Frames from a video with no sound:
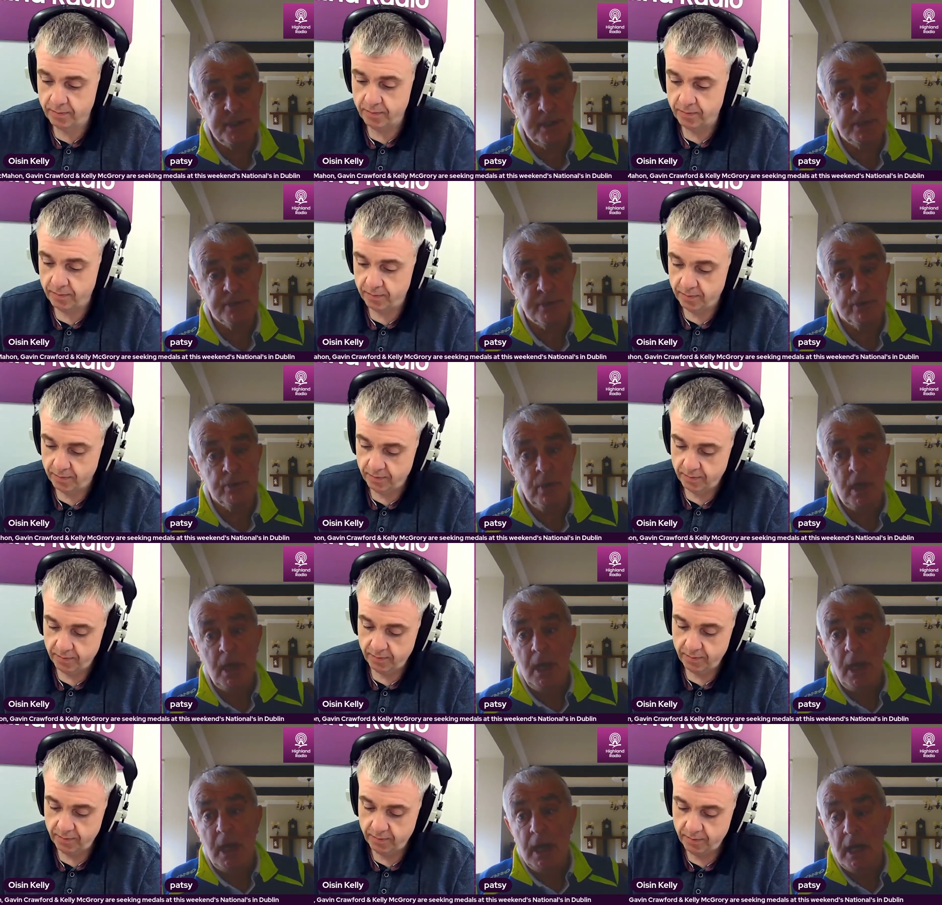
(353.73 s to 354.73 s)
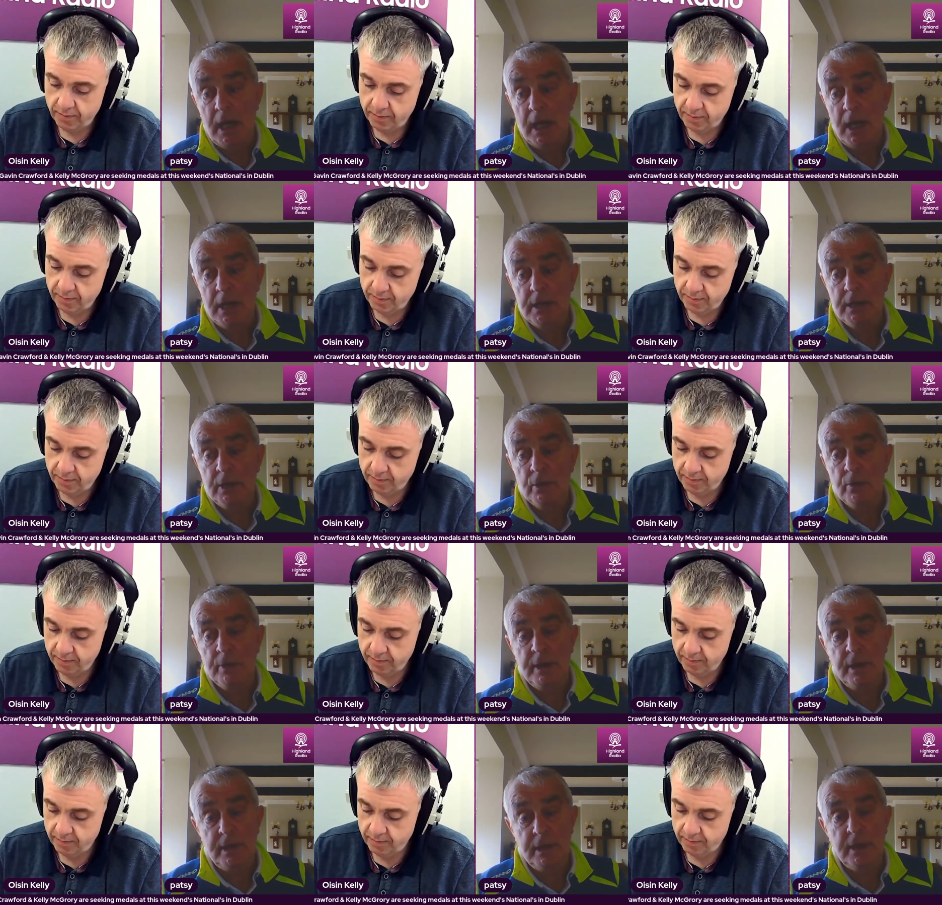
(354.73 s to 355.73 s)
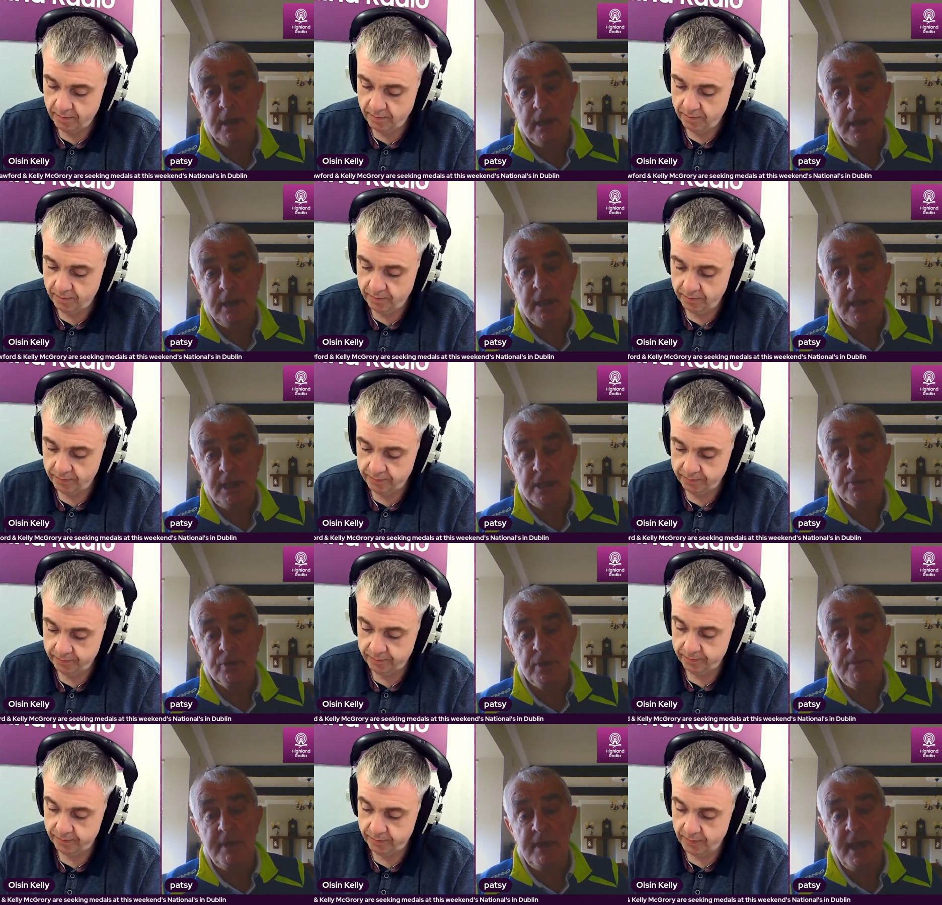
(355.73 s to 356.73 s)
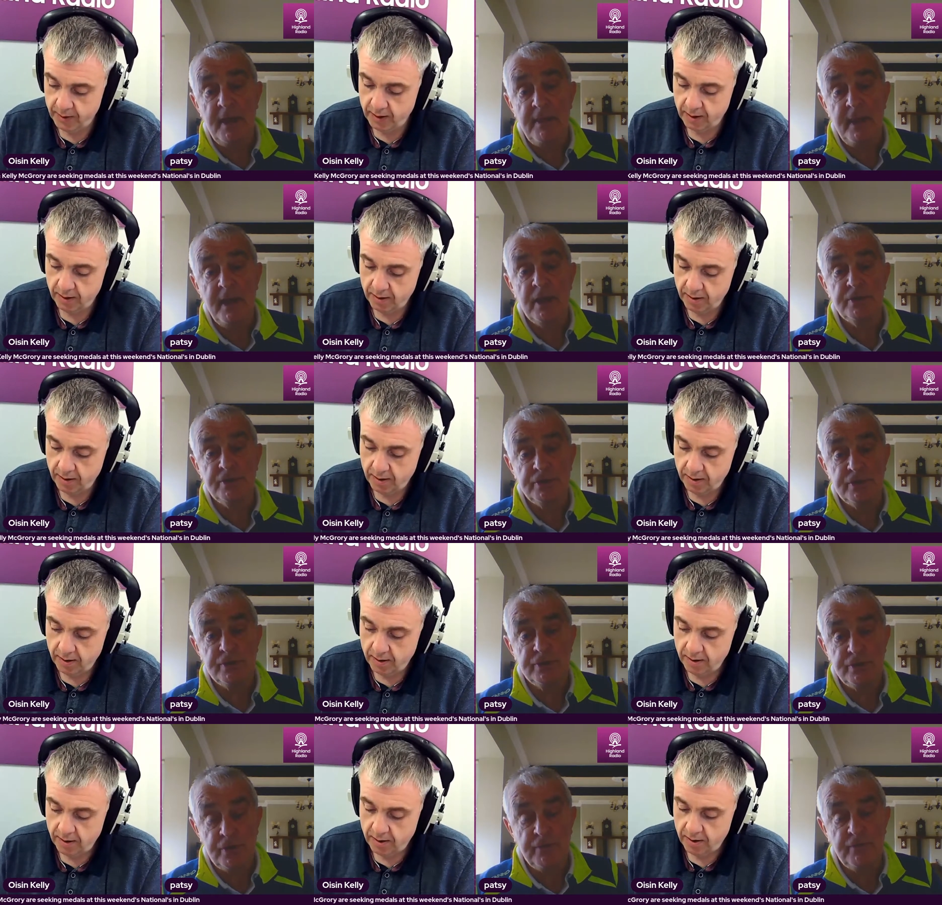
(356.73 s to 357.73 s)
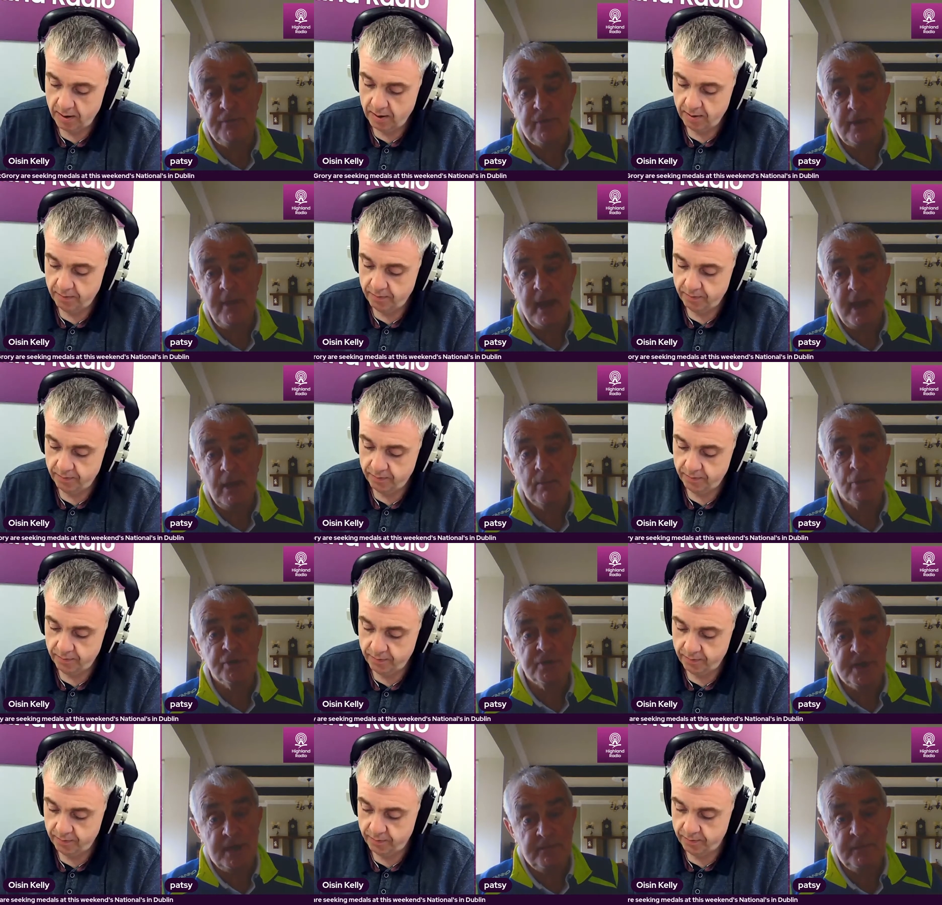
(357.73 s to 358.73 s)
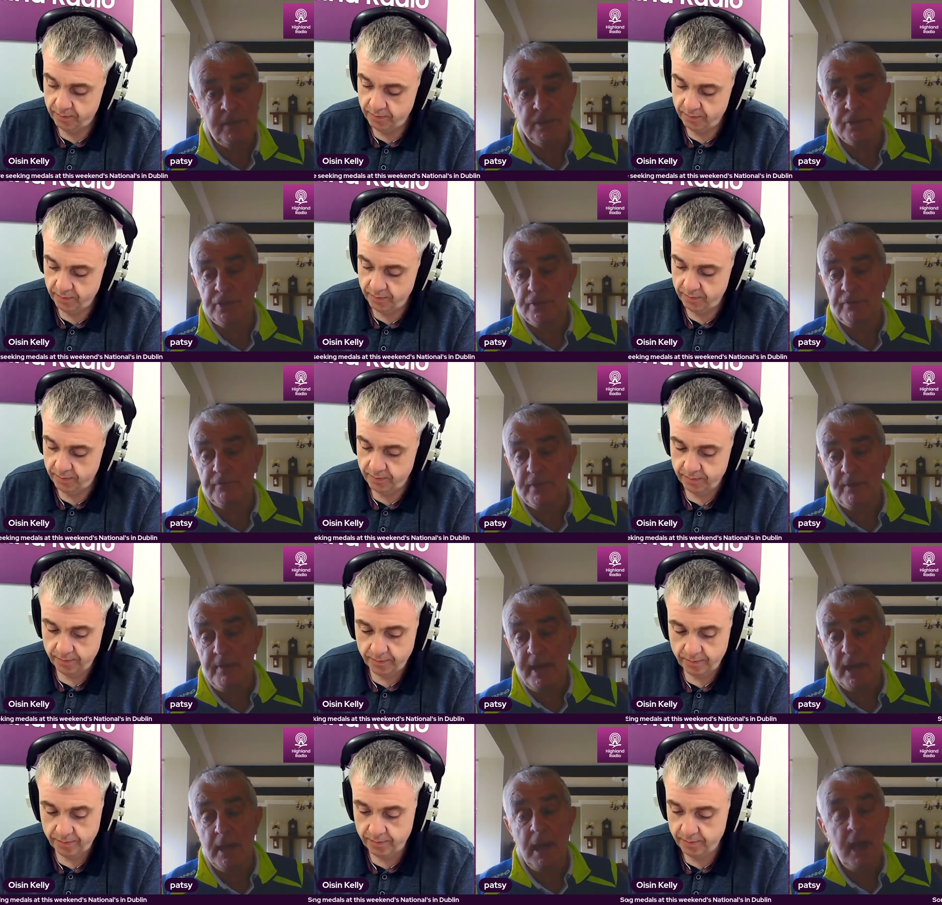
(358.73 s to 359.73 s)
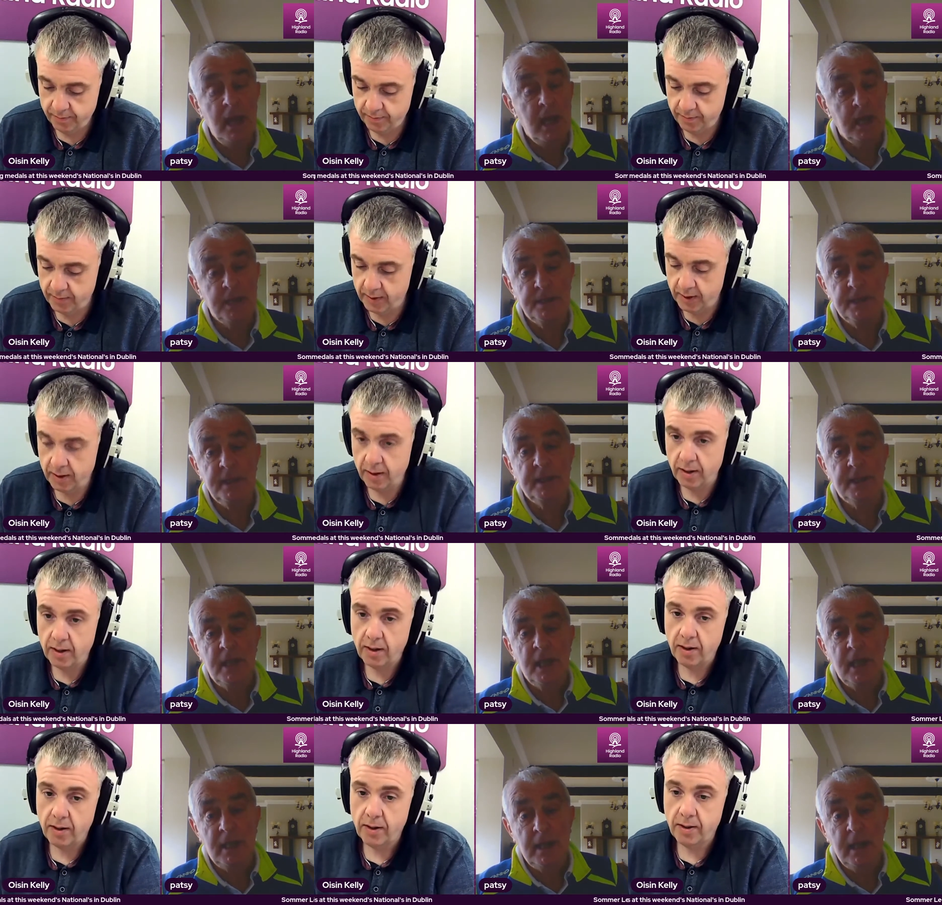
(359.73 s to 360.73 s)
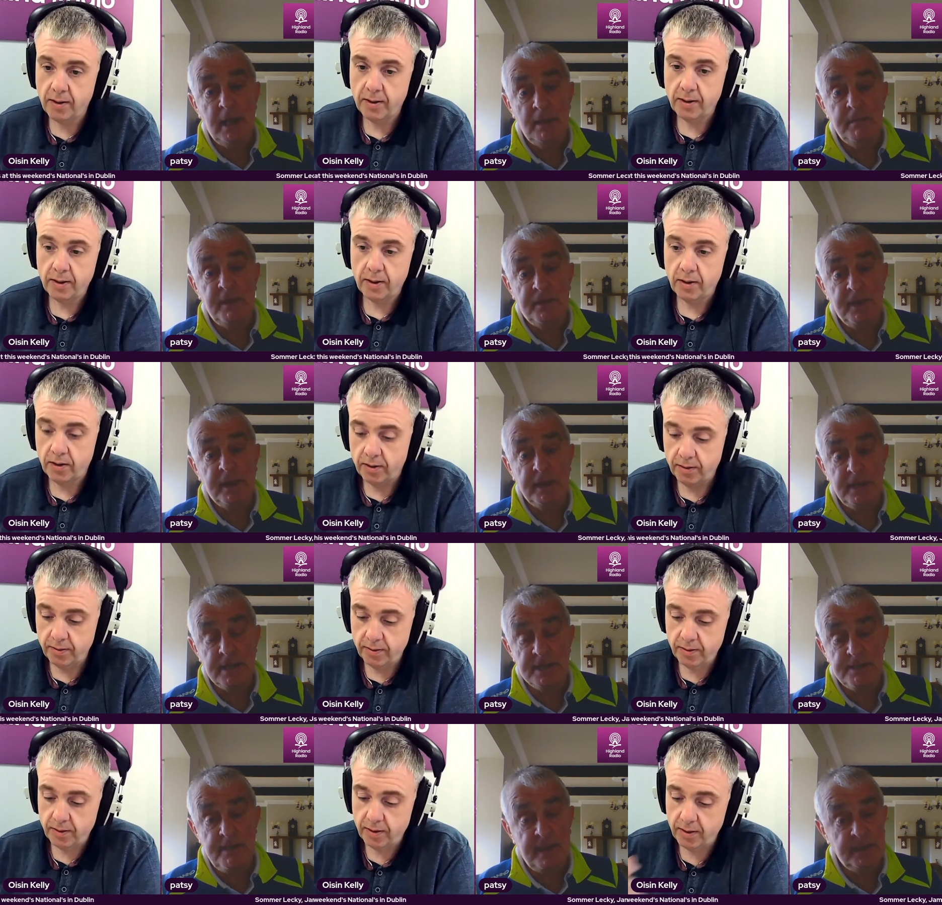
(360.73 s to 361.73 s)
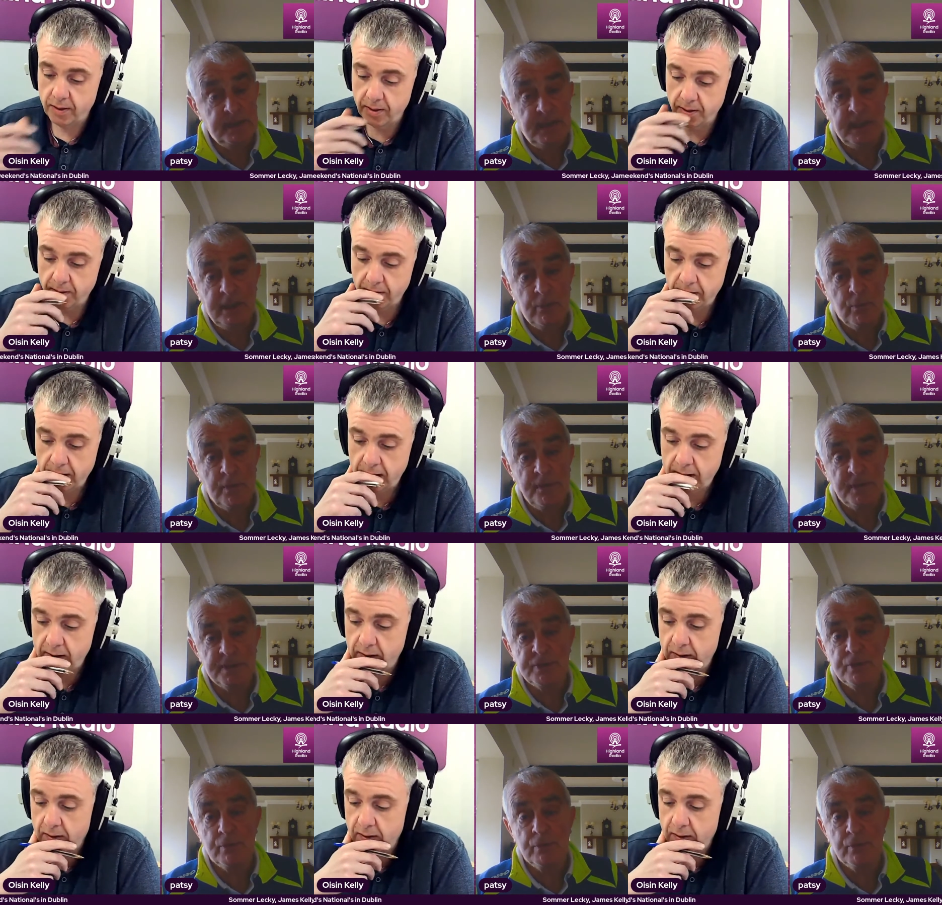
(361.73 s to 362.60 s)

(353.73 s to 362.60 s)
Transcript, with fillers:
Speaker 1: year. So, uh, you know, he, he, he's going to be in there shooting for a medal, most definitely shooting for a medal. And indeed, it, he'll be thinking in his mind that he can win this.